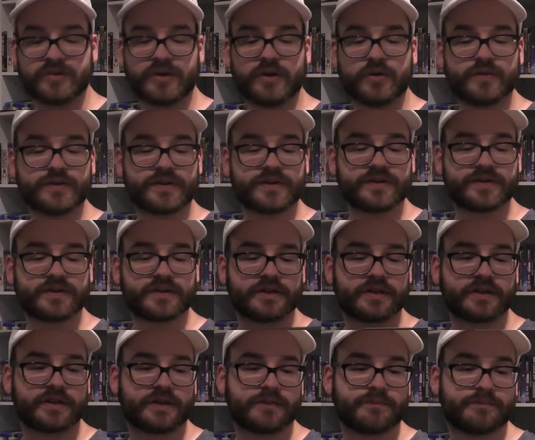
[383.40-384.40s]
delve into
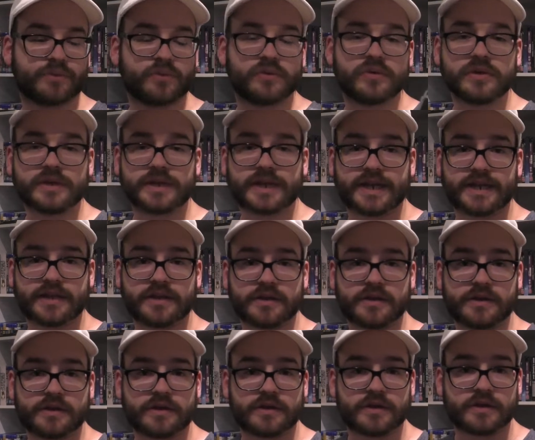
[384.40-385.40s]
the booklet and
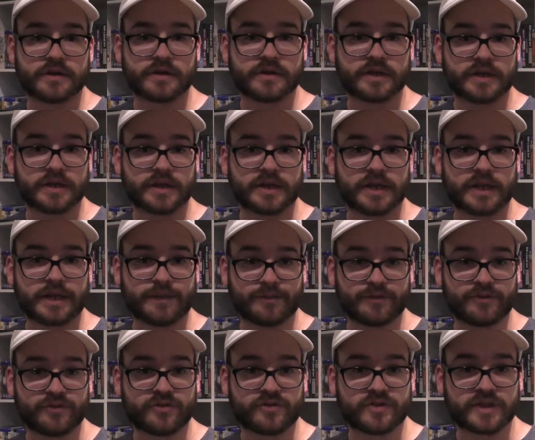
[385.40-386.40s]
the
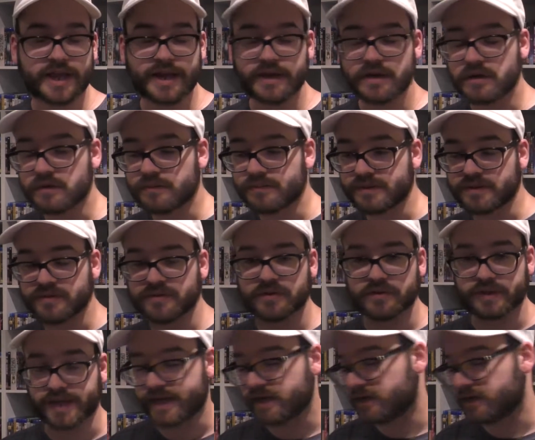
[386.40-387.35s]
images later, because I'll get